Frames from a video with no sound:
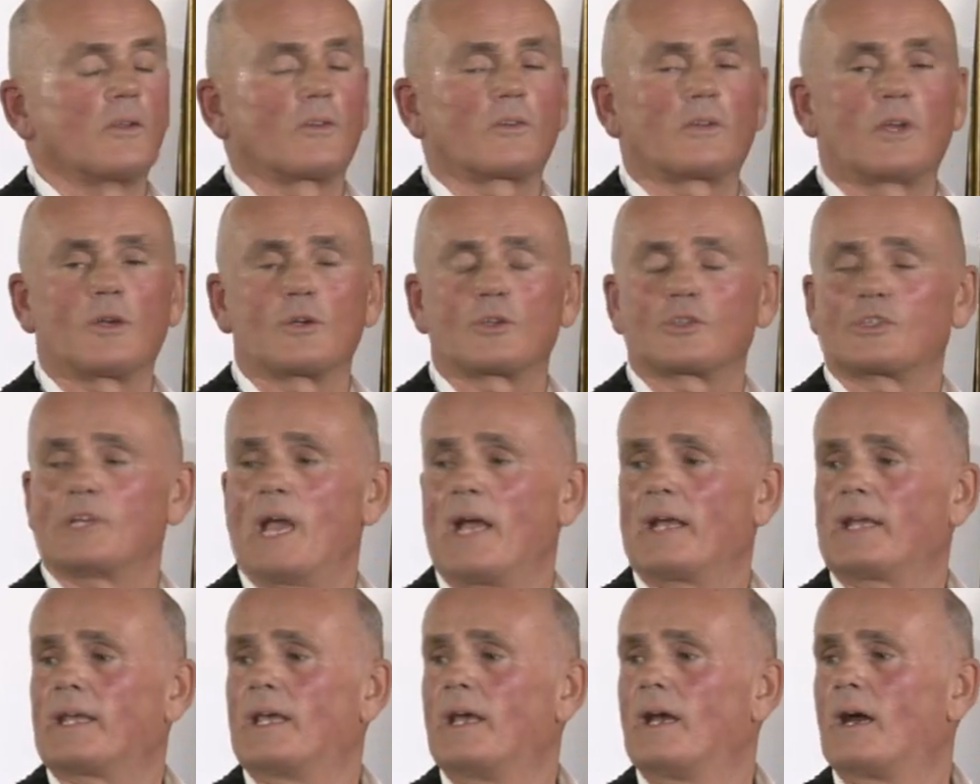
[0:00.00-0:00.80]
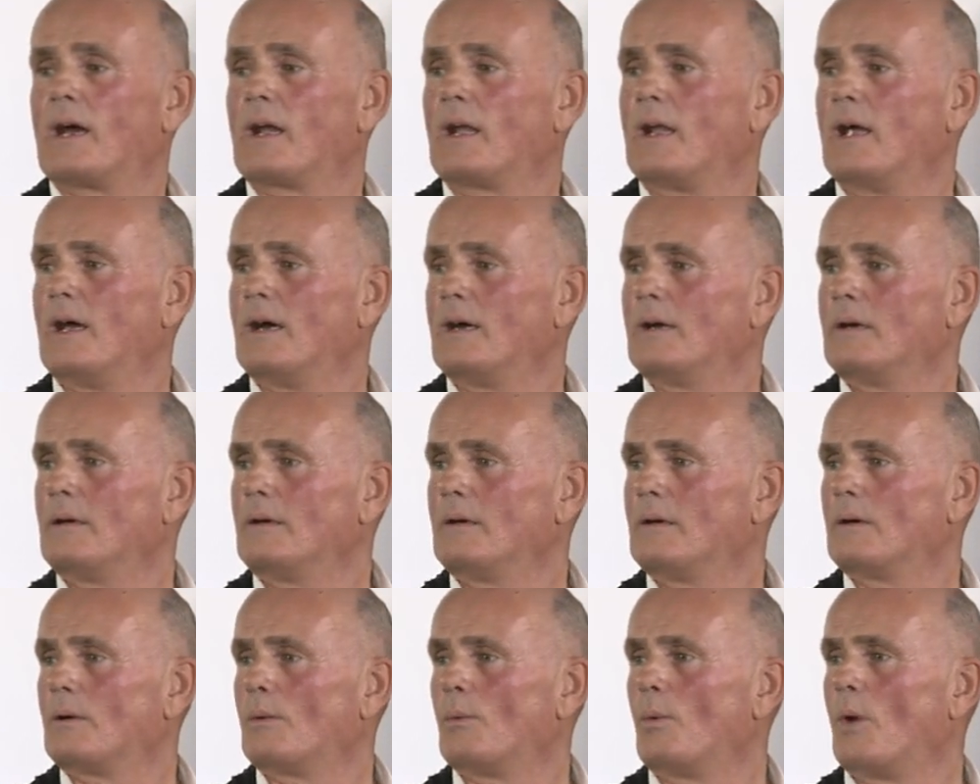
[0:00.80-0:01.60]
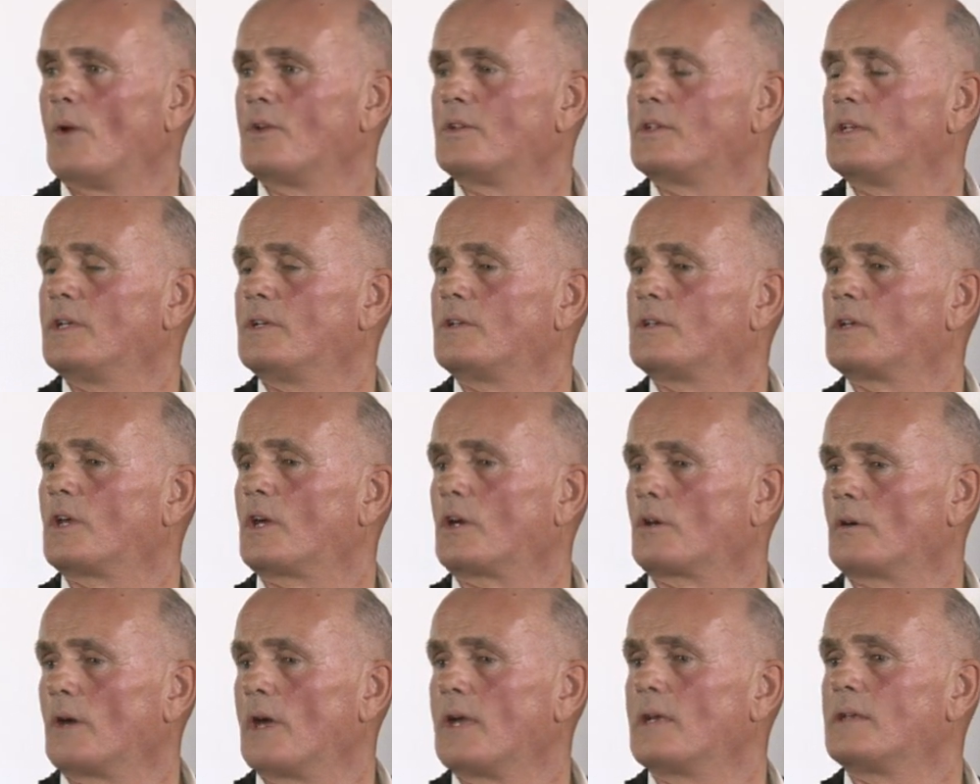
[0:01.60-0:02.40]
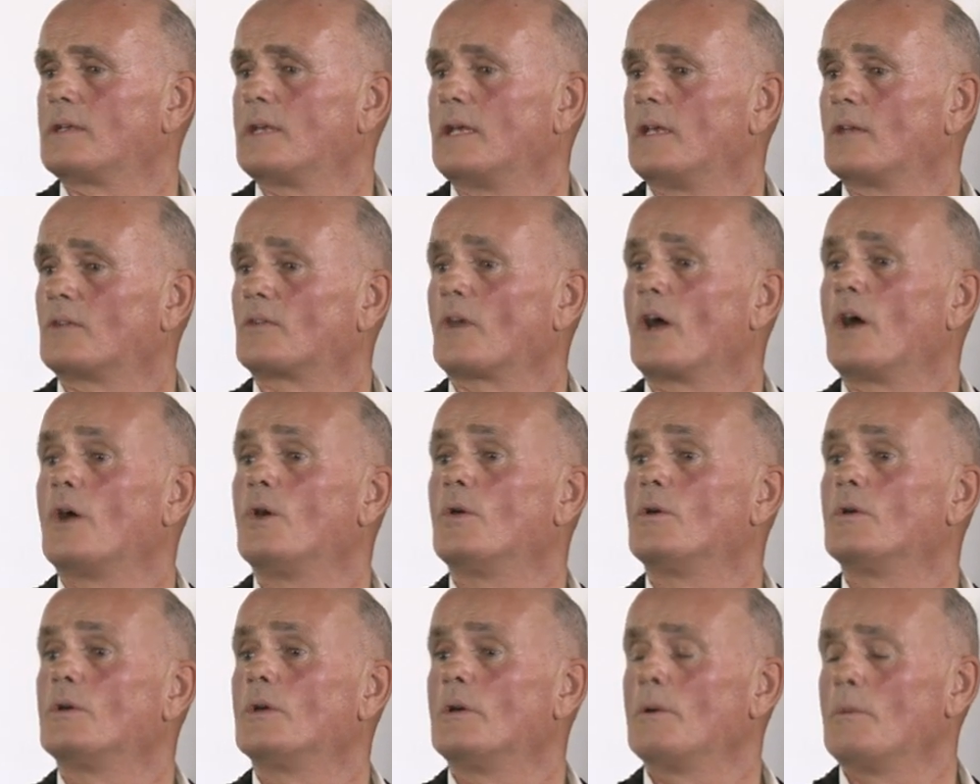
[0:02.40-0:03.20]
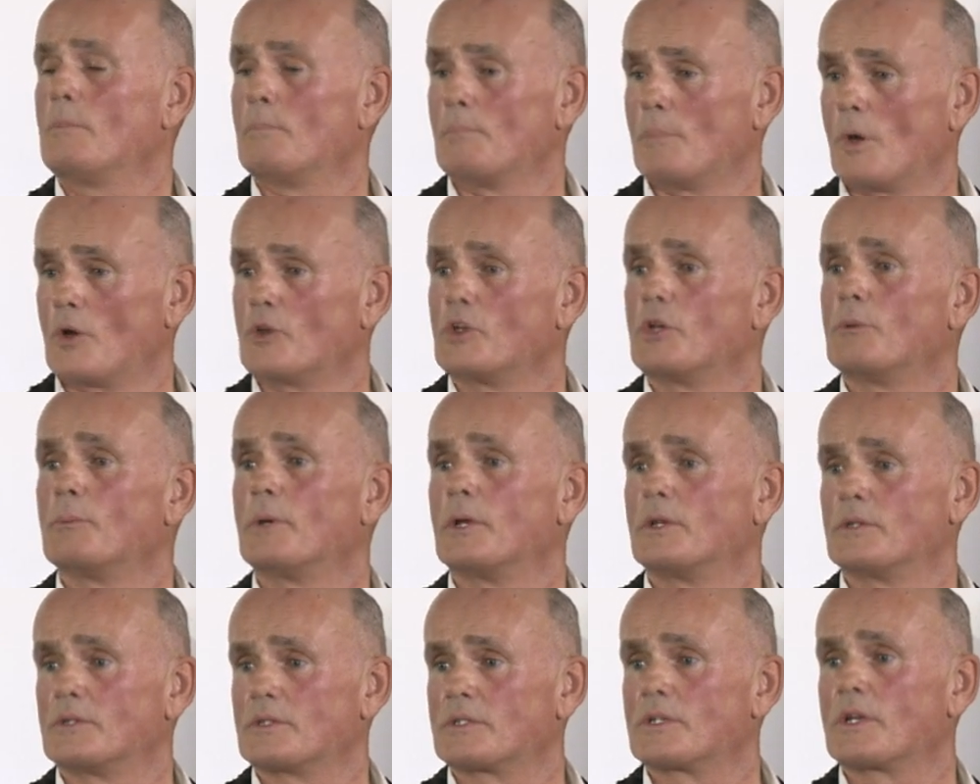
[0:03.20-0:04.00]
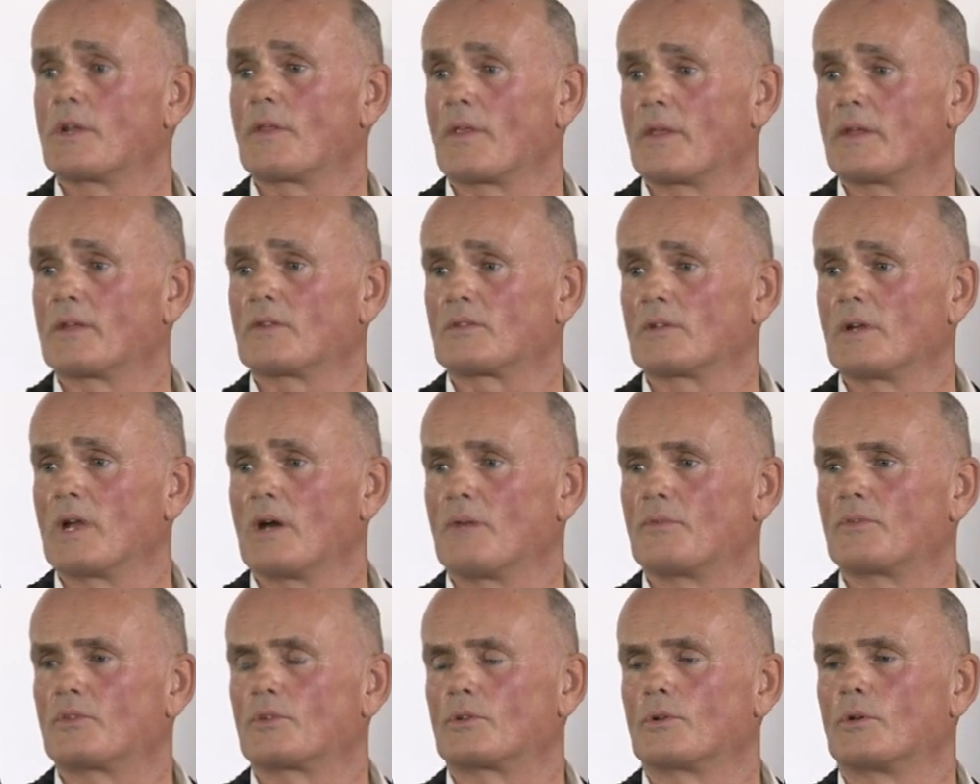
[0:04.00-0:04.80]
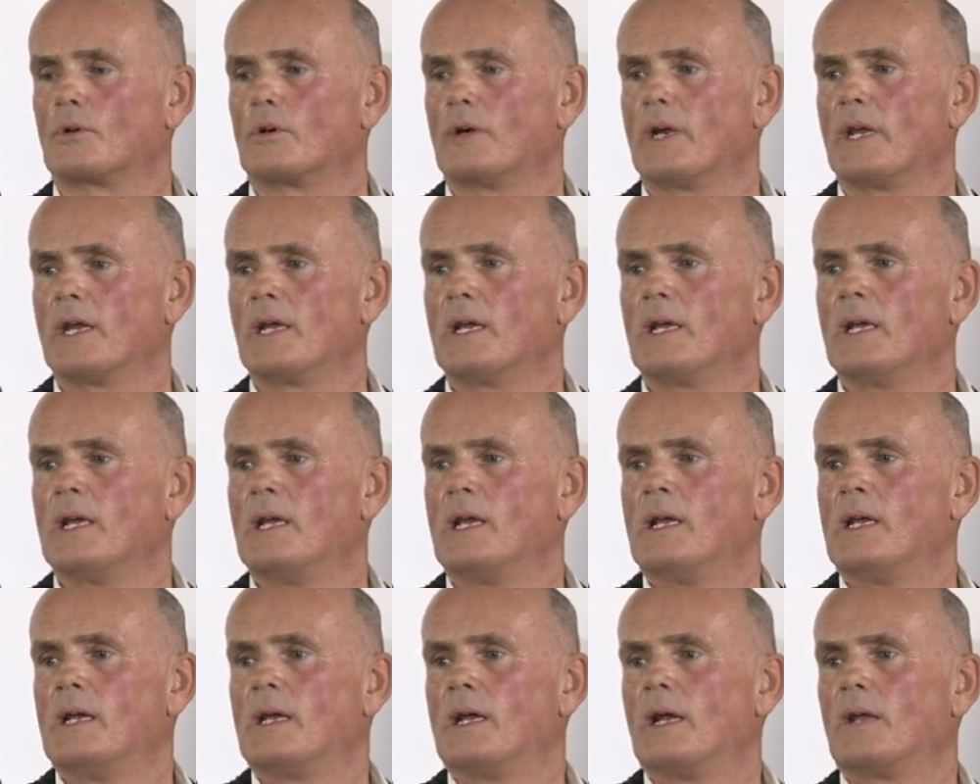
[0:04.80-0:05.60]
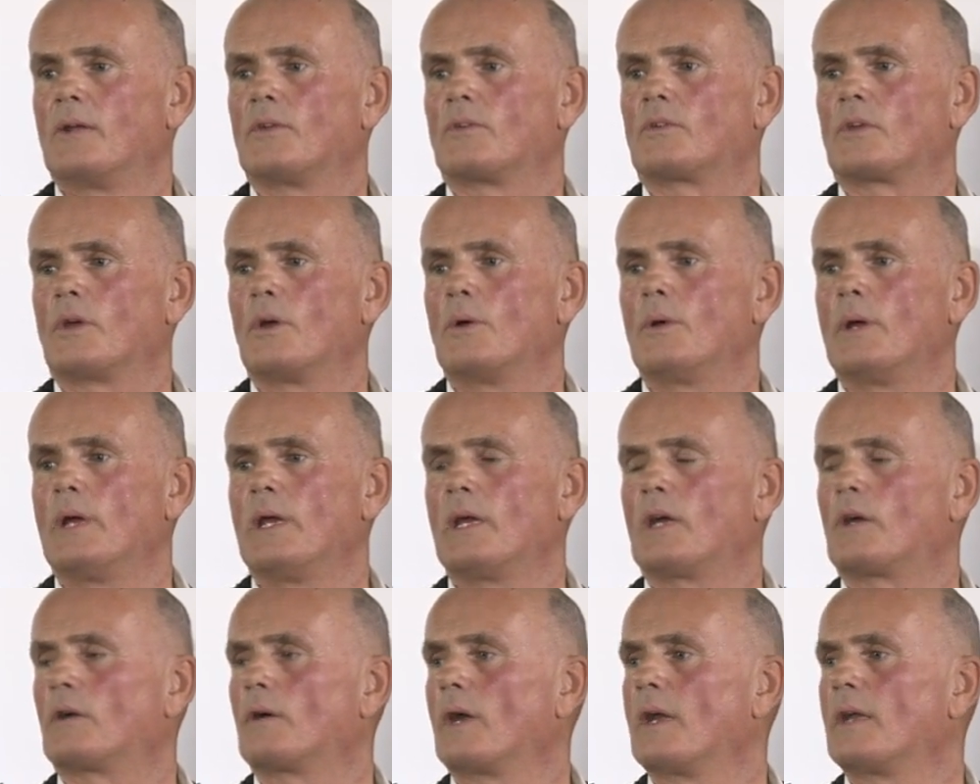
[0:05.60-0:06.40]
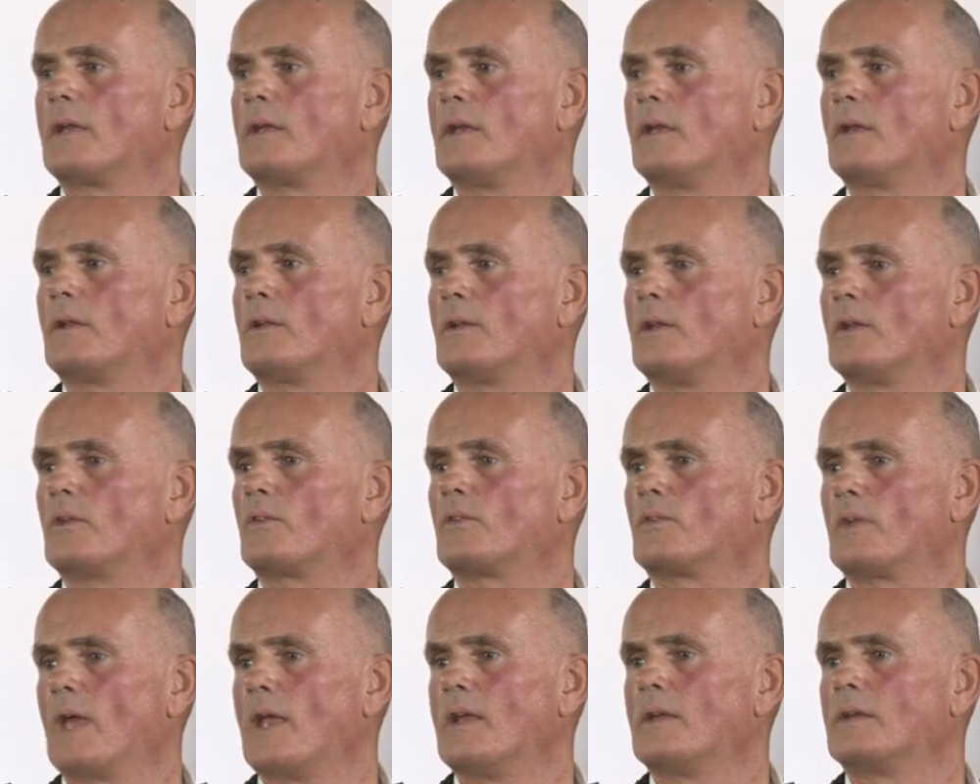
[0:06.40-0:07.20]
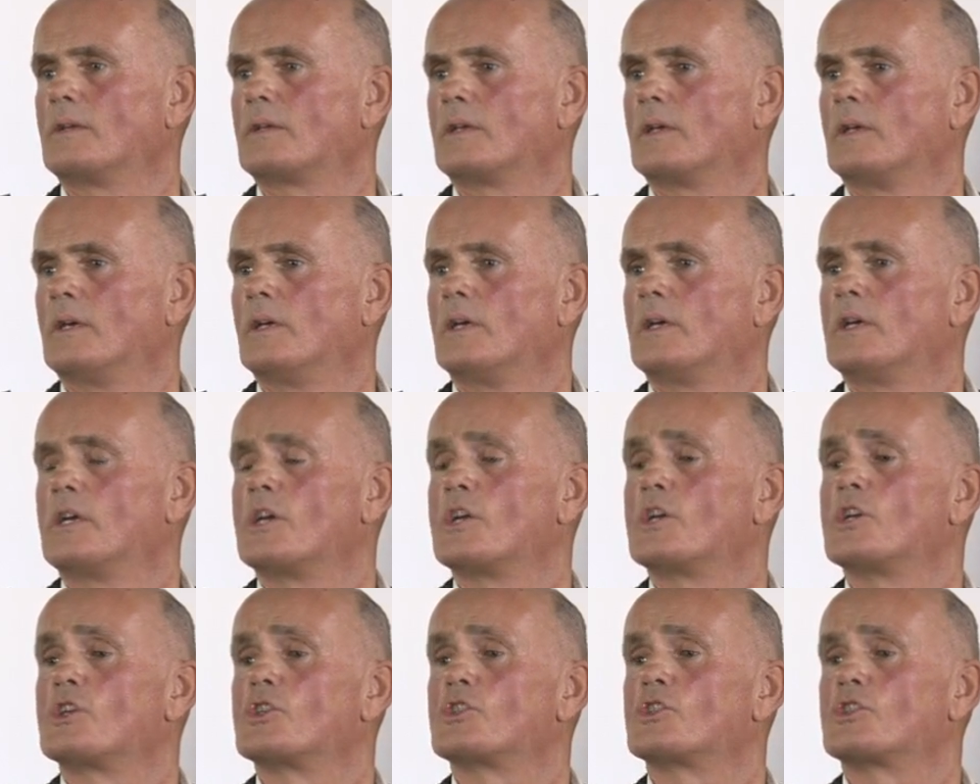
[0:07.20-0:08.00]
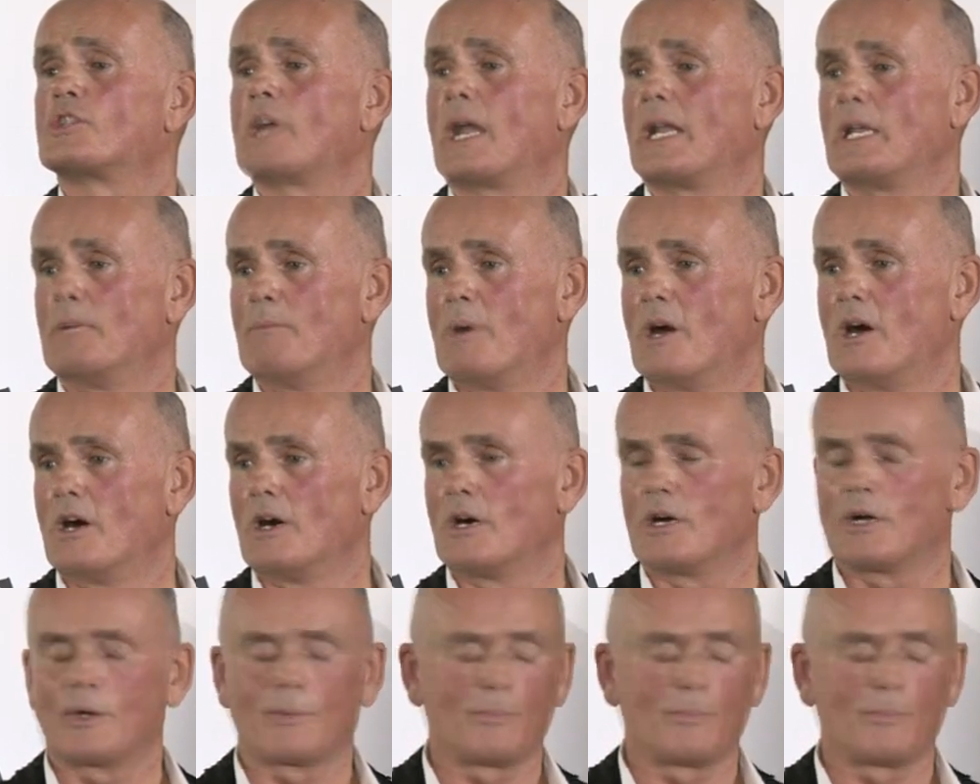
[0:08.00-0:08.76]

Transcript: So Jacques Guerlain wanted to create his own monument to this love story, and so he created this Saint Shalimar.